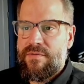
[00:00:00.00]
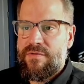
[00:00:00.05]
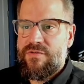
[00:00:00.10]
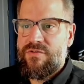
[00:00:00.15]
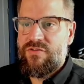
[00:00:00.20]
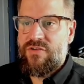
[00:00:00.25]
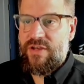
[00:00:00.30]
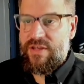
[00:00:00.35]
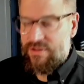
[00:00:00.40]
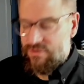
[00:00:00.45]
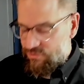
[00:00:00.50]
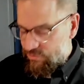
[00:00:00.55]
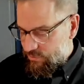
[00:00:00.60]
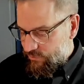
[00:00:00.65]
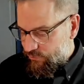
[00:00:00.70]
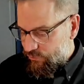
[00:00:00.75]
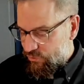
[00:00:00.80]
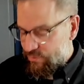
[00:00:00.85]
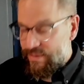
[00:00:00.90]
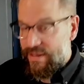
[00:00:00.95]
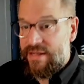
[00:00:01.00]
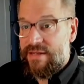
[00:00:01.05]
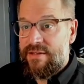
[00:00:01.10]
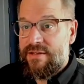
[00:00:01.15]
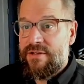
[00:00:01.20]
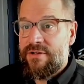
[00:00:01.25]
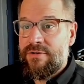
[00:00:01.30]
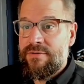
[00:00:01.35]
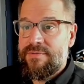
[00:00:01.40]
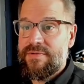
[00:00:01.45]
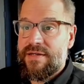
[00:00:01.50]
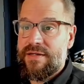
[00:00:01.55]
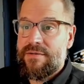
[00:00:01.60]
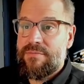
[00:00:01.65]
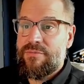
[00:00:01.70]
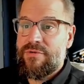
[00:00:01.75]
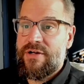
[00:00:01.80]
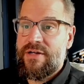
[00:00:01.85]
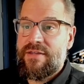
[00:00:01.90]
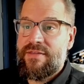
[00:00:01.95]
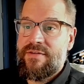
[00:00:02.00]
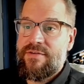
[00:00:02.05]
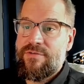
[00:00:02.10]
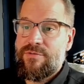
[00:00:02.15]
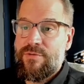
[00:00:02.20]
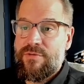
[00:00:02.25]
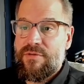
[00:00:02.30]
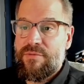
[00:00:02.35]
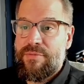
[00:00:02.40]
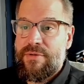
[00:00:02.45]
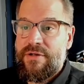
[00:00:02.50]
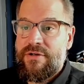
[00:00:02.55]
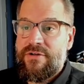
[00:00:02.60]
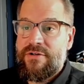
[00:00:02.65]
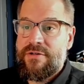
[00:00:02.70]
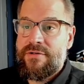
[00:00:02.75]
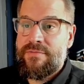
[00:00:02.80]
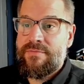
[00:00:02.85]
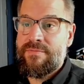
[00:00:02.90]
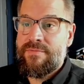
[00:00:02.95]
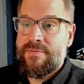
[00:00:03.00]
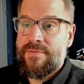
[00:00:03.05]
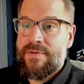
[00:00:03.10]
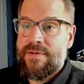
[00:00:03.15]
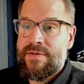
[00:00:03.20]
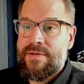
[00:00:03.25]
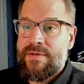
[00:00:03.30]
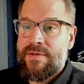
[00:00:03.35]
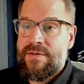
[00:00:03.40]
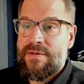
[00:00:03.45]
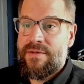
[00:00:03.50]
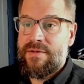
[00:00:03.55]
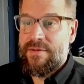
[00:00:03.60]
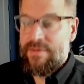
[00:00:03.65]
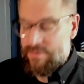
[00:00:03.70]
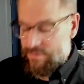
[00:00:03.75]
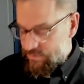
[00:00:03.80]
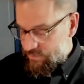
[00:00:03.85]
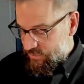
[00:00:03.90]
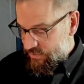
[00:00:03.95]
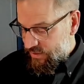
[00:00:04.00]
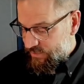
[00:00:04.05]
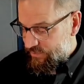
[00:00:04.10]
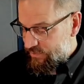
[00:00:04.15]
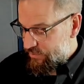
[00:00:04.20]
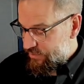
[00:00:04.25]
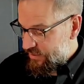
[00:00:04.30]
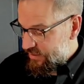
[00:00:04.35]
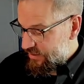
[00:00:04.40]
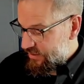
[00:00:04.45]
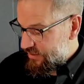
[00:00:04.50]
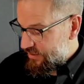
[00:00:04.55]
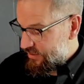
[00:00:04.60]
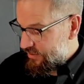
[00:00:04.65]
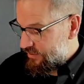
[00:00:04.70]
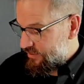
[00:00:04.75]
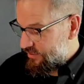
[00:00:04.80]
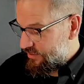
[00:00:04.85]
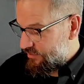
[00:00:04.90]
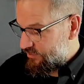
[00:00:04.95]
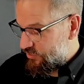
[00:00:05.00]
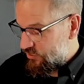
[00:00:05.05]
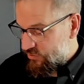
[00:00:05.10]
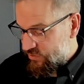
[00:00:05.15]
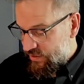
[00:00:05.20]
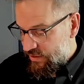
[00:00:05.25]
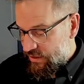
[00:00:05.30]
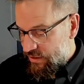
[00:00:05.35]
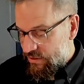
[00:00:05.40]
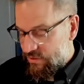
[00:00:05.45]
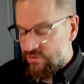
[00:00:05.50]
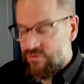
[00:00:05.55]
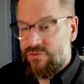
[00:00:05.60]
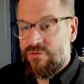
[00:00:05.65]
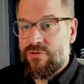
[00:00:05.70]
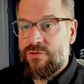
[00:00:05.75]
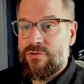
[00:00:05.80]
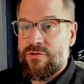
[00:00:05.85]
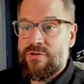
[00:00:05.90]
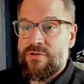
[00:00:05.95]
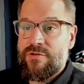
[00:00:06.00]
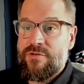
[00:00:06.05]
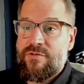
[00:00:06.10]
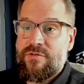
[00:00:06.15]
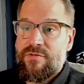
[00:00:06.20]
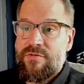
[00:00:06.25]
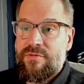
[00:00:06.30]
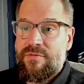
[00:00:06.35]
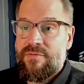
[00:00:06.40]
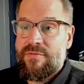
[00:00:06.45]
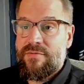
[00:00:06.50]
change the format here. I could break this with a period. Maybe I'm using underscores.